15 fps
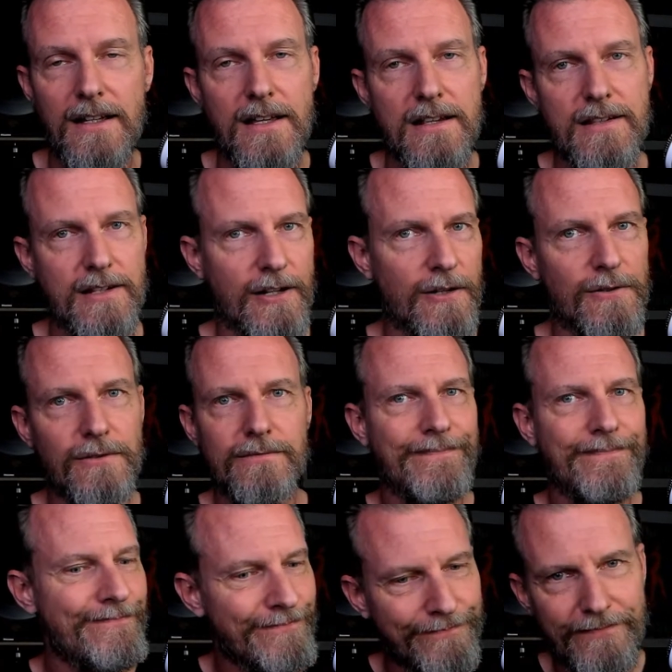So
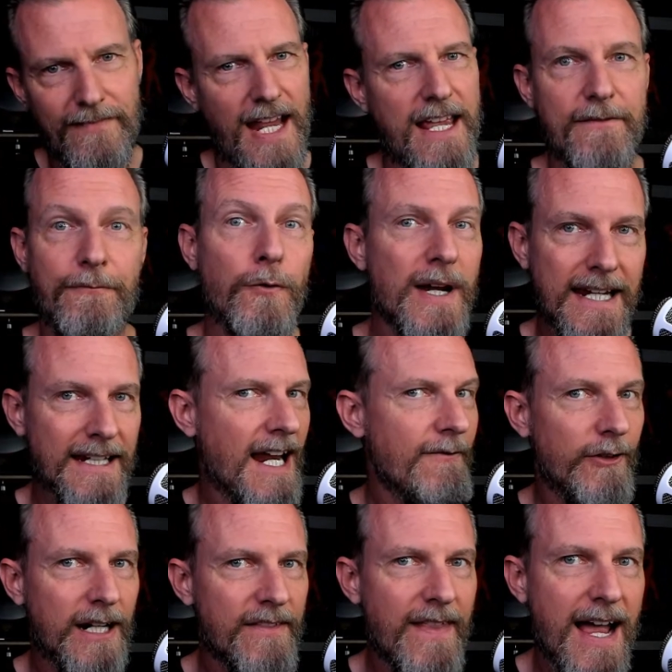if we can
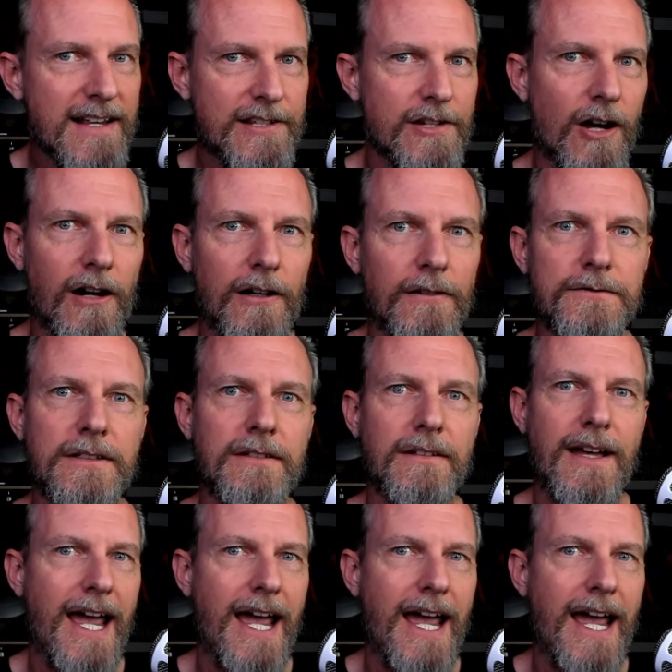ever get that solved